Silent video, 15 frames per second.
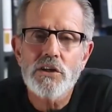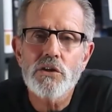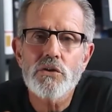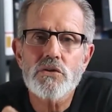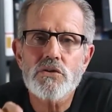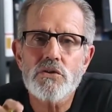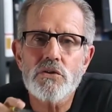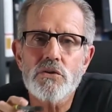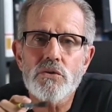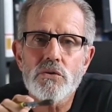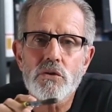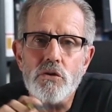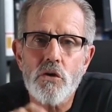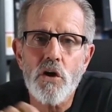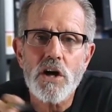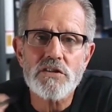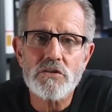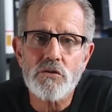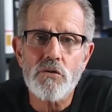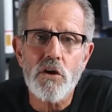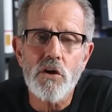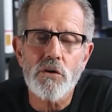use to
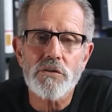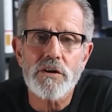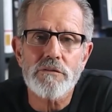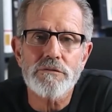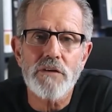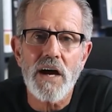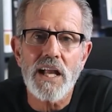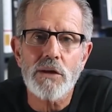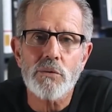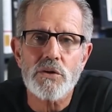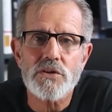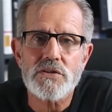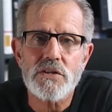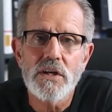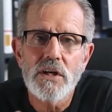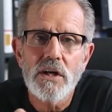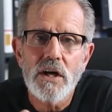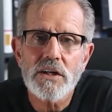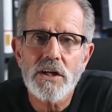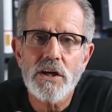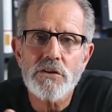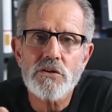cross-grow their followers
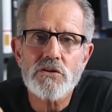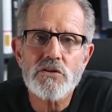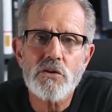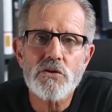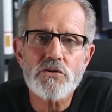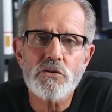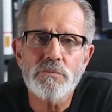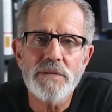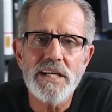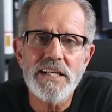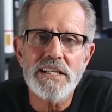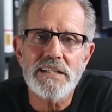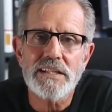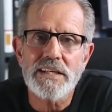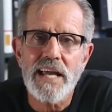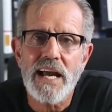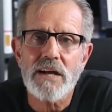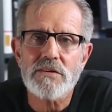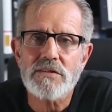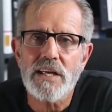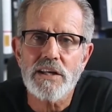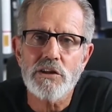on other social media
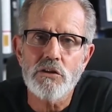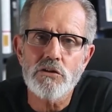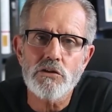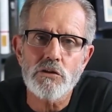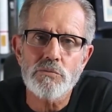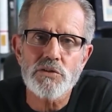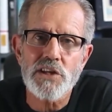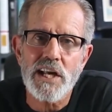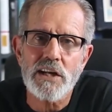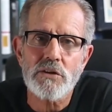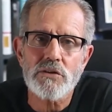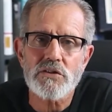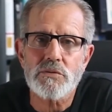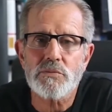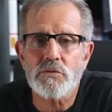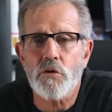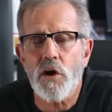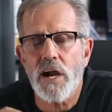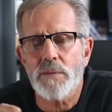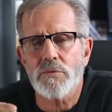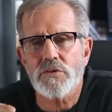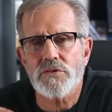accounts and YouTube channel
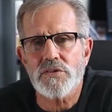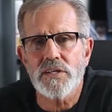subscribers